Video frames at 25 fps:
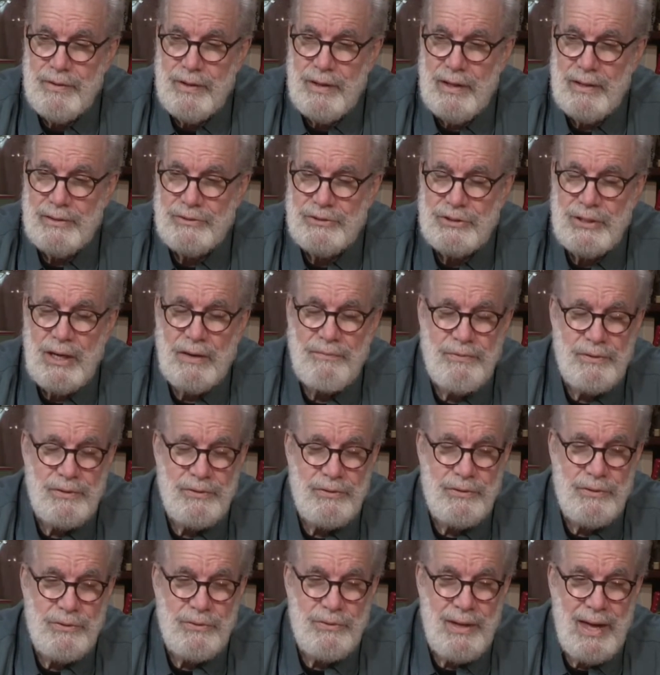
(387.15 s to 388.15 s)
suffered
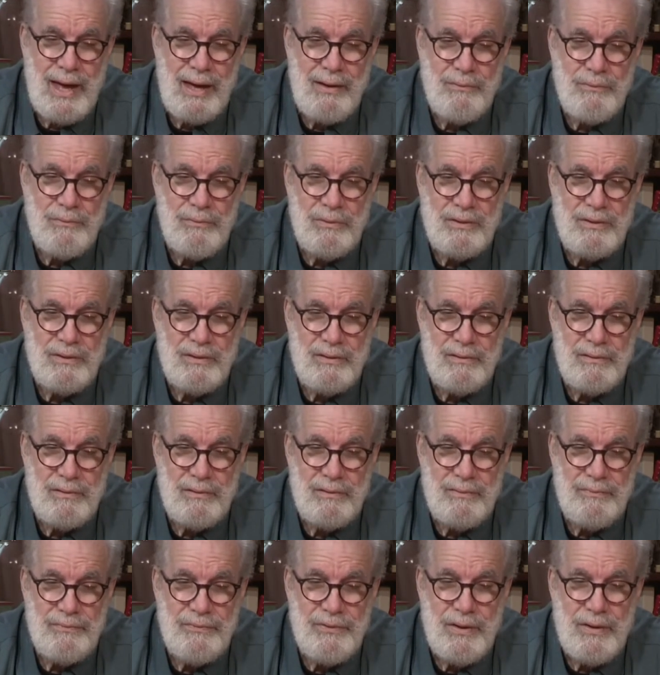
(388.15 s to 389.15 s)
through that when
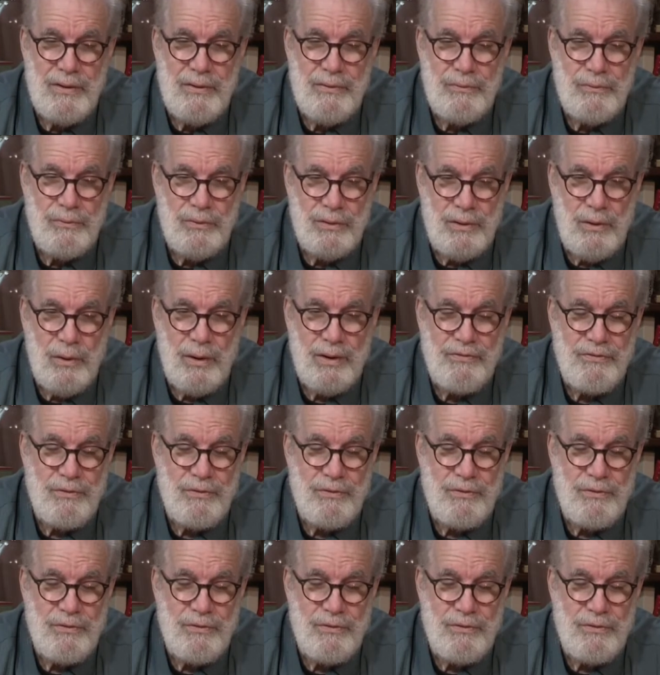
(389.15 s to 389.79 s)
going